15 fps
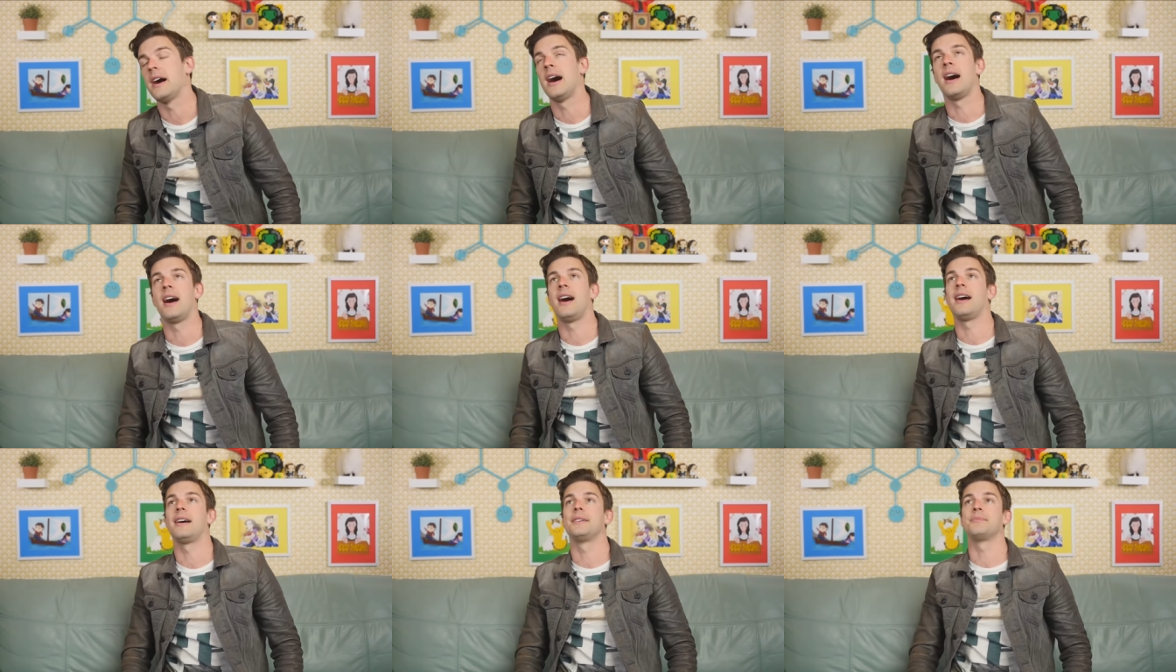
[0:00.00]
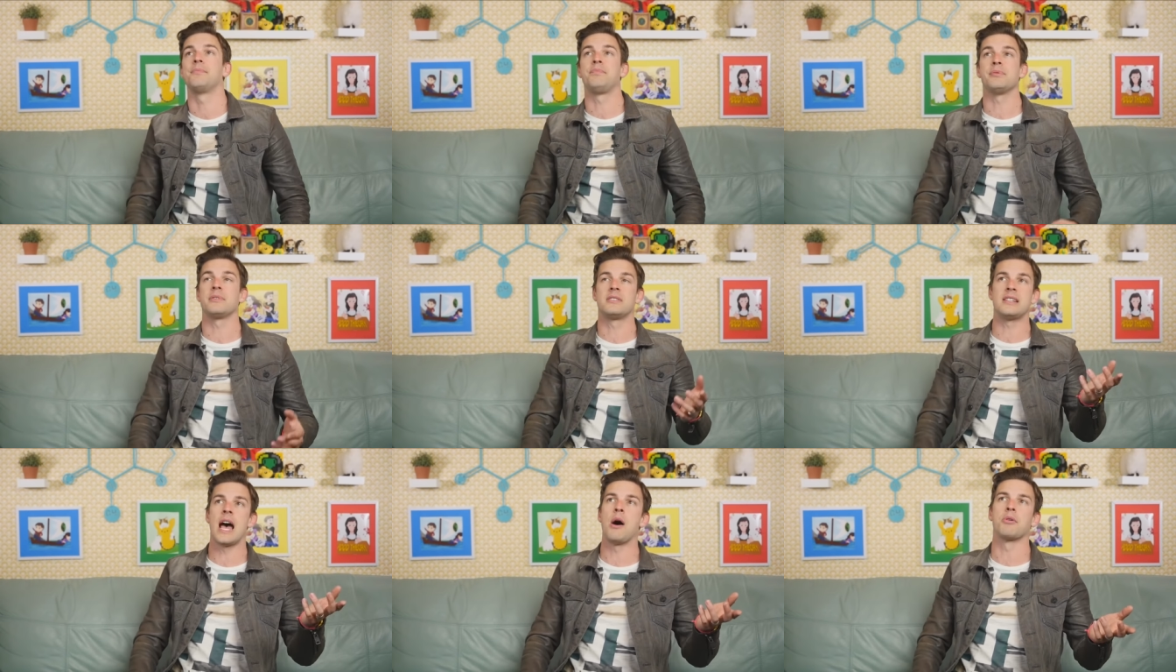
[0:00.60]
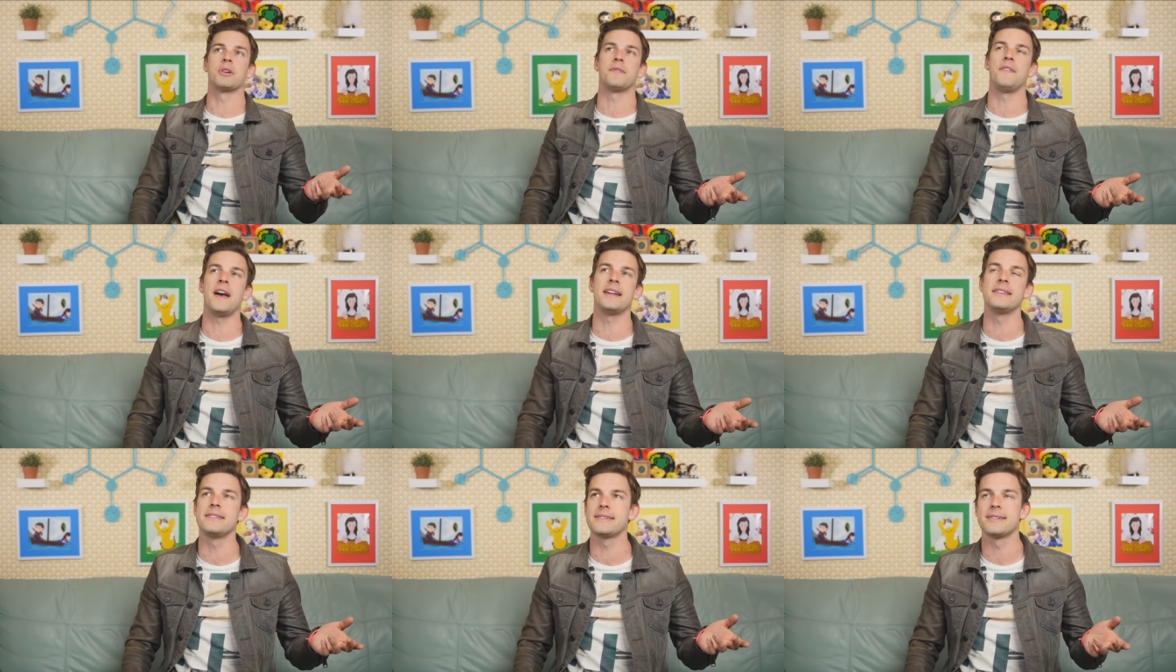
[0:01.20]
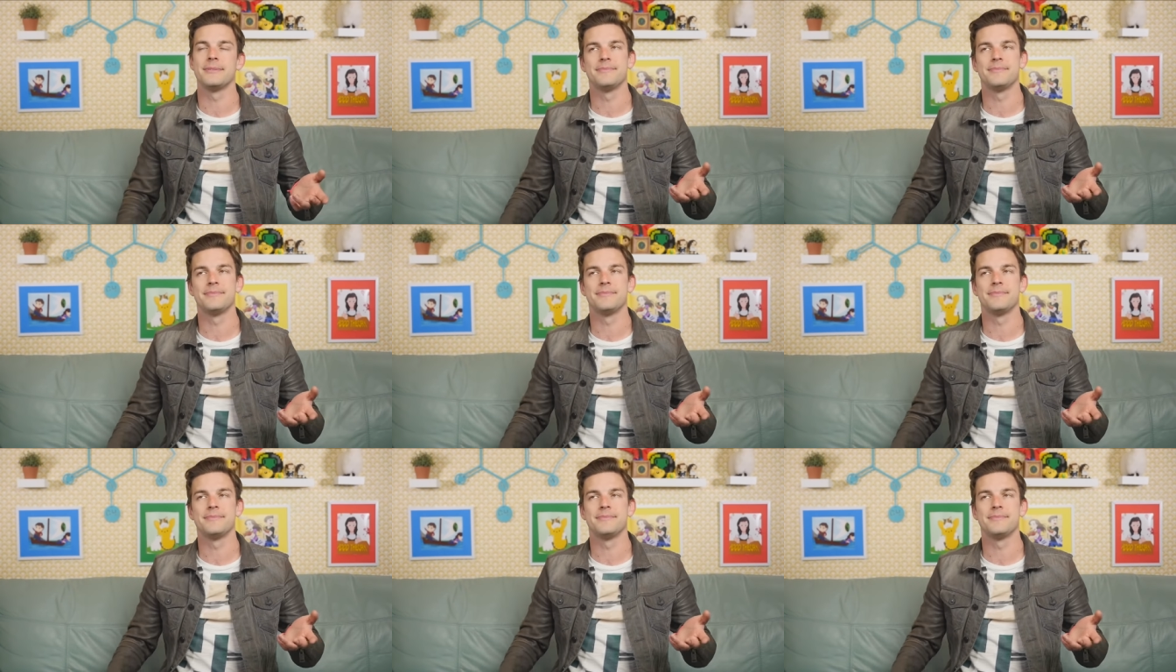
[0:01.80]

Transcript: Uh, tower defense